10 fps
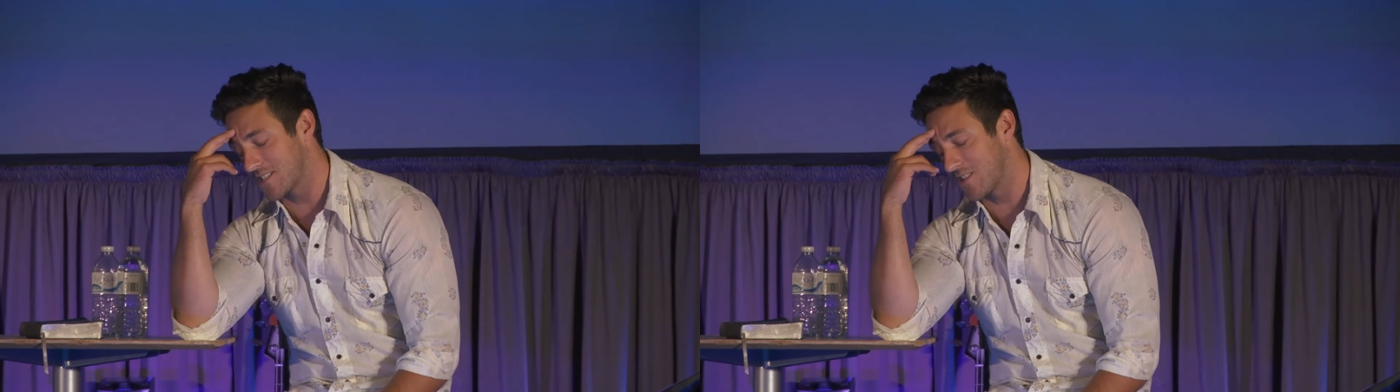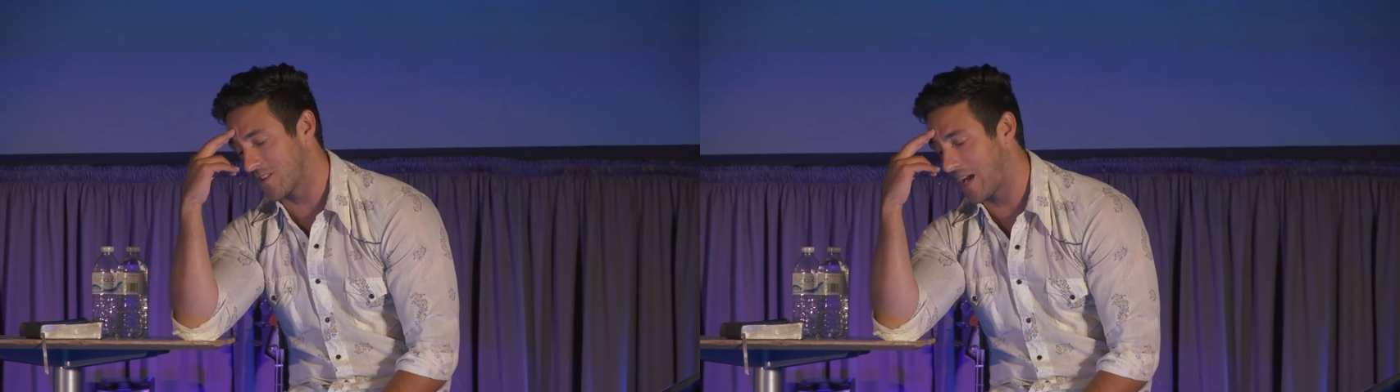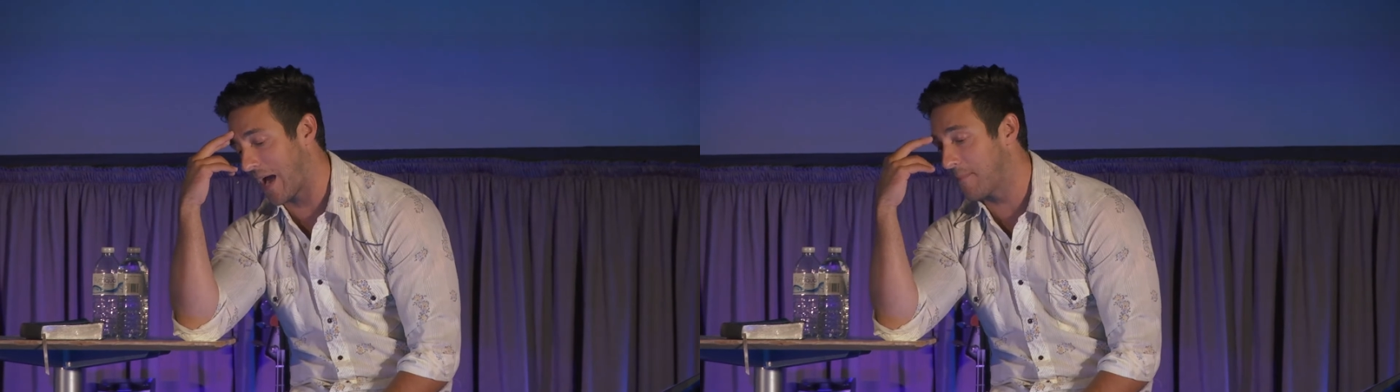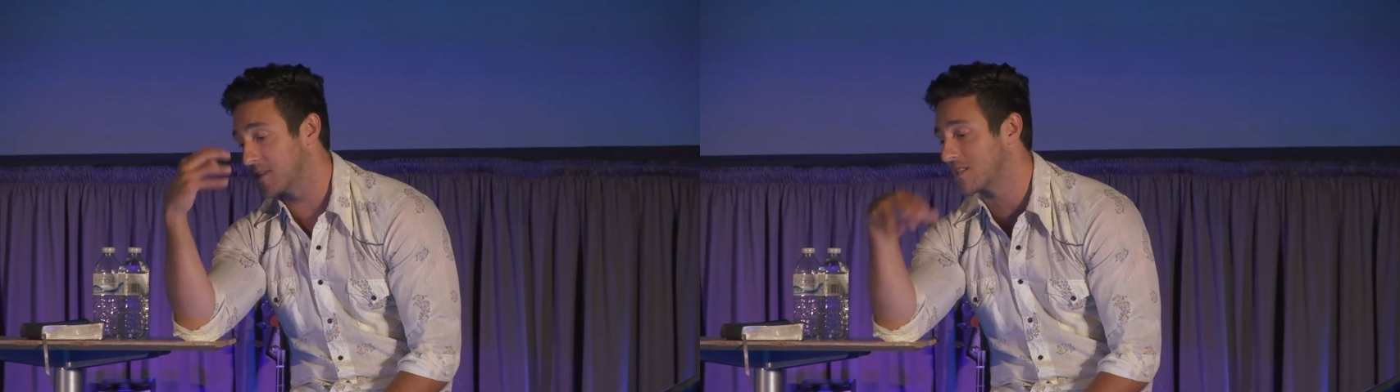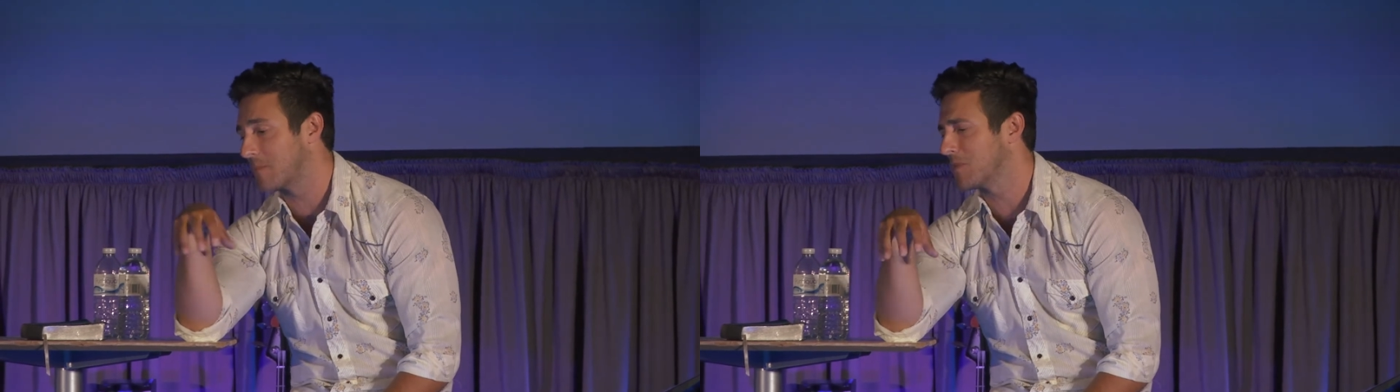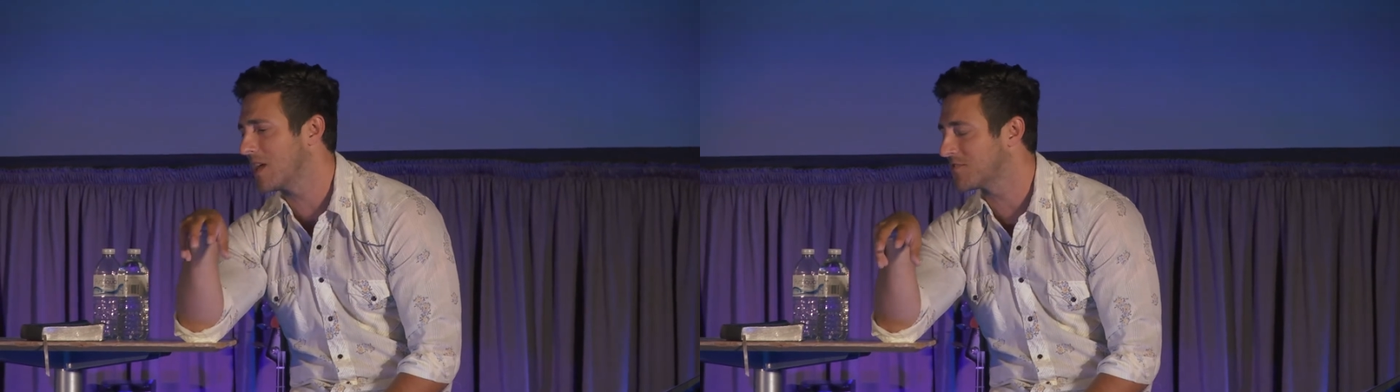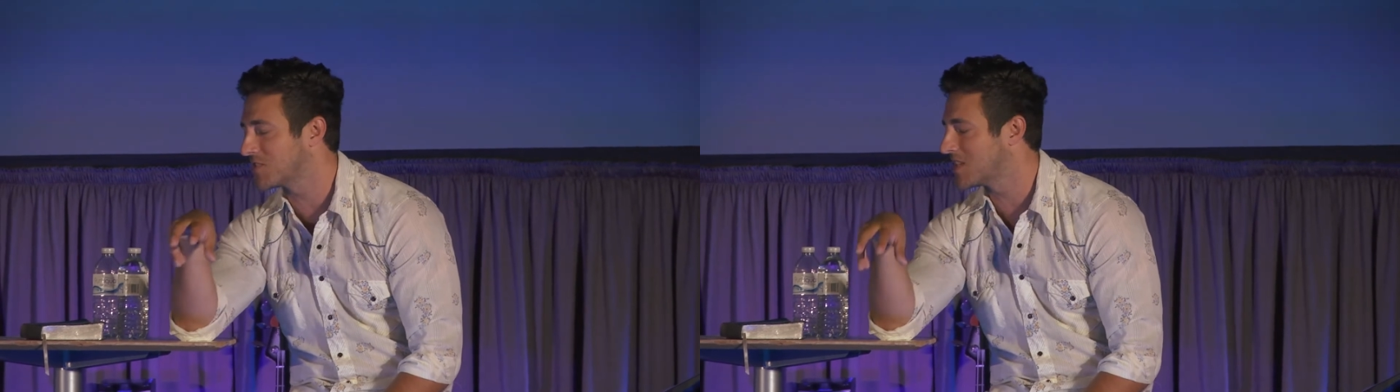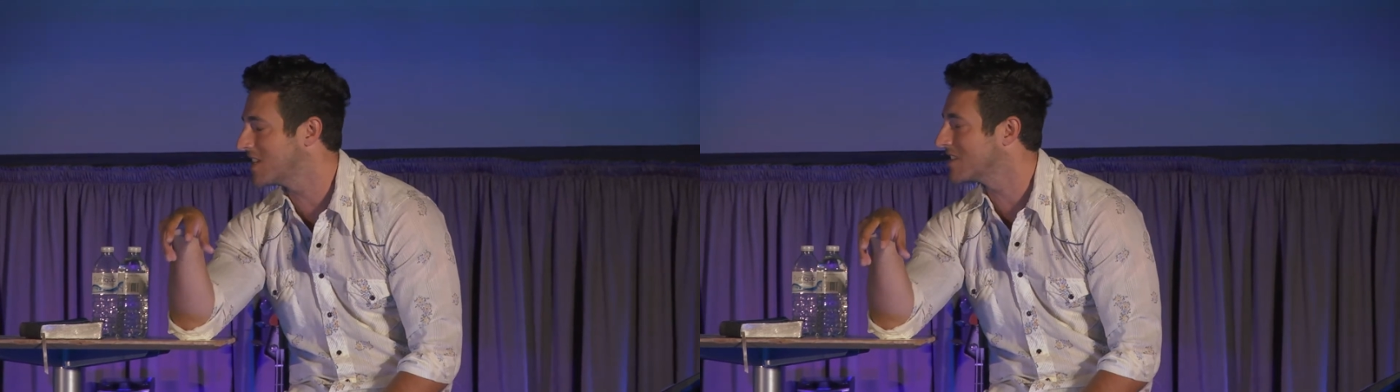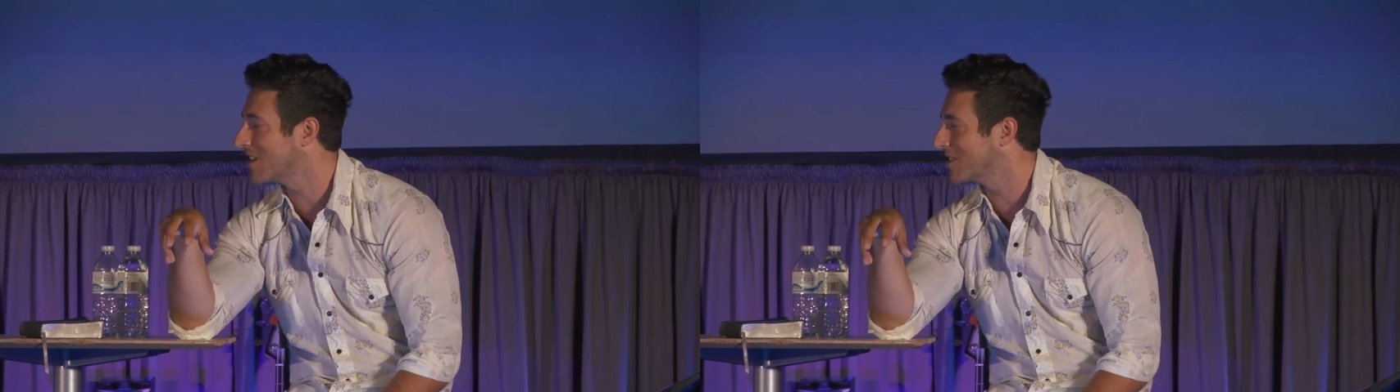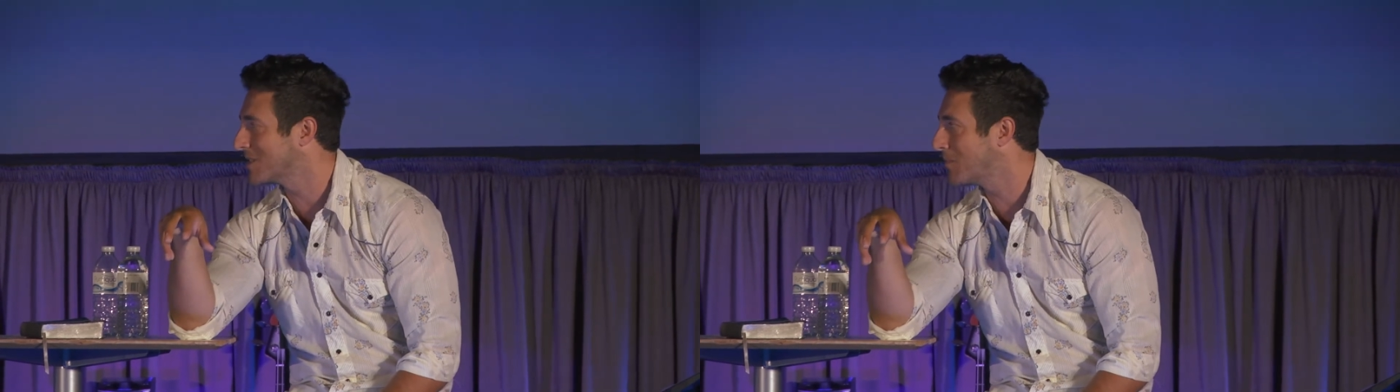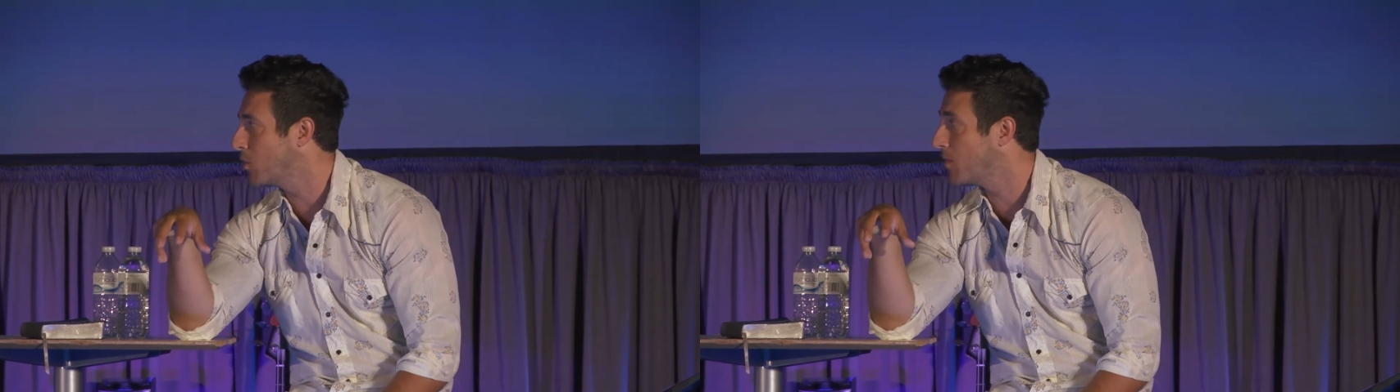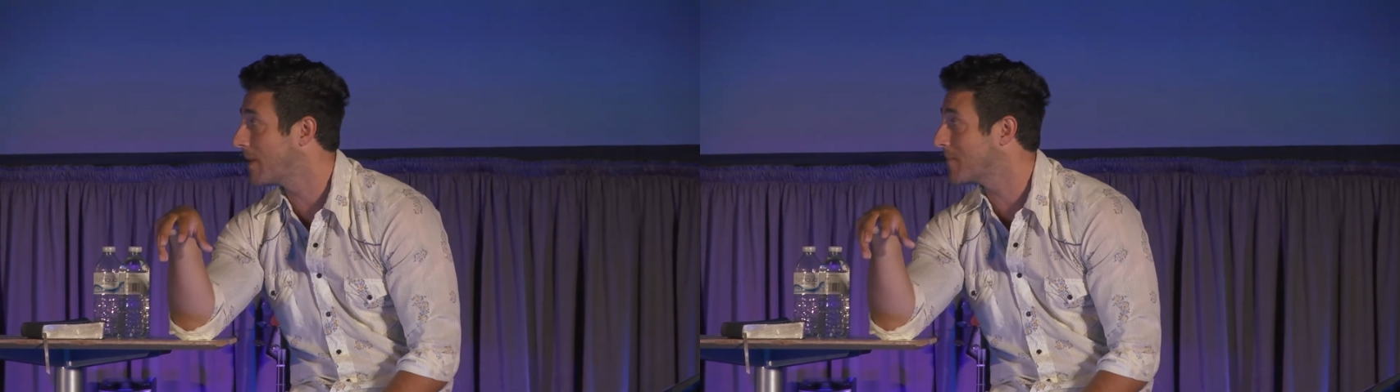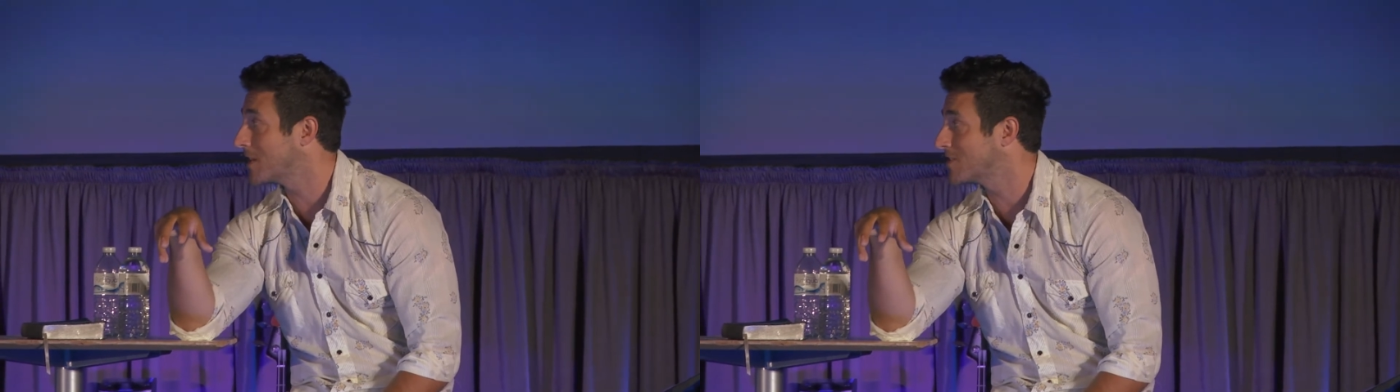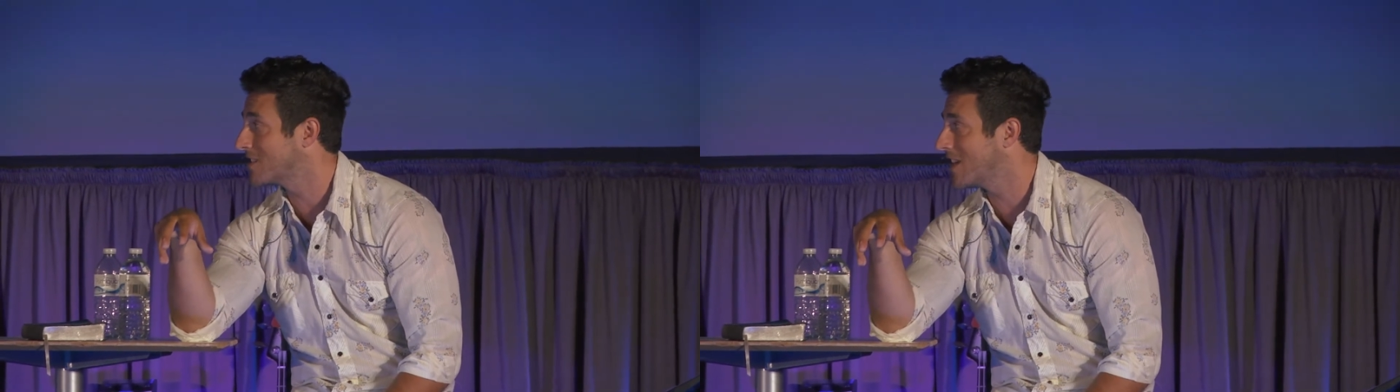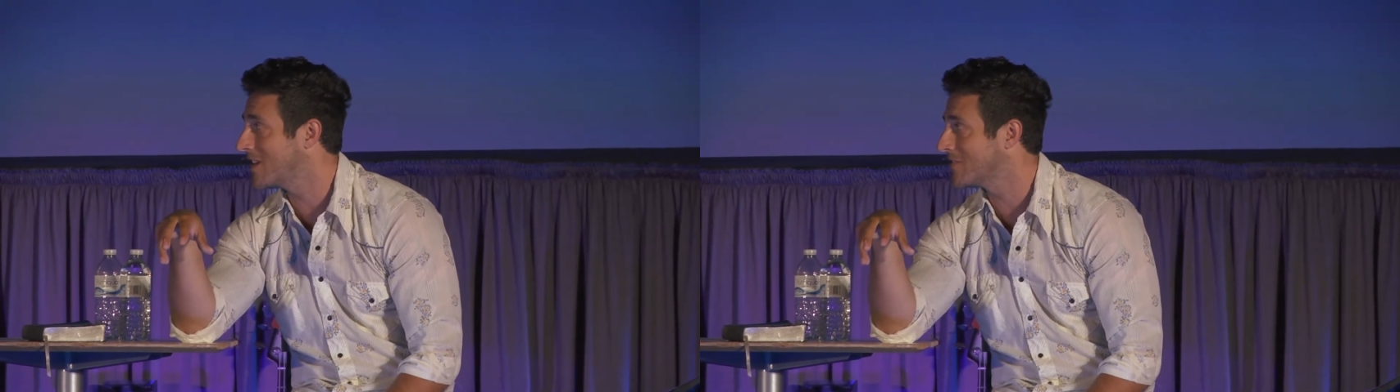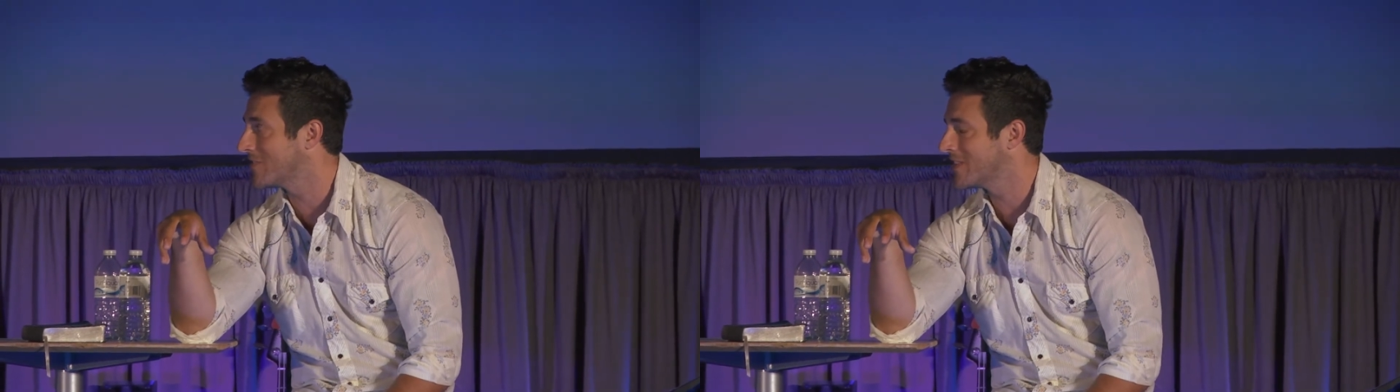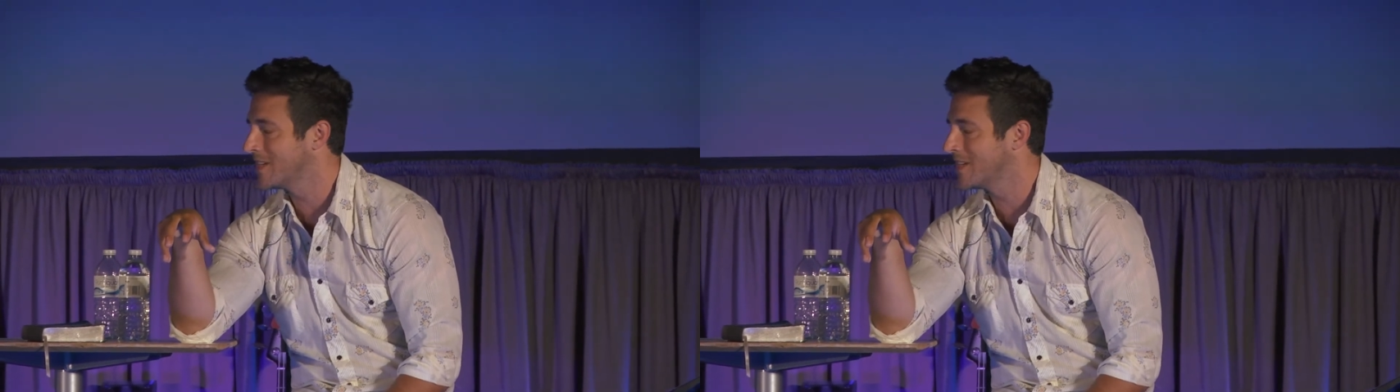to their cabins and I'm left sitting there at the pool by myself.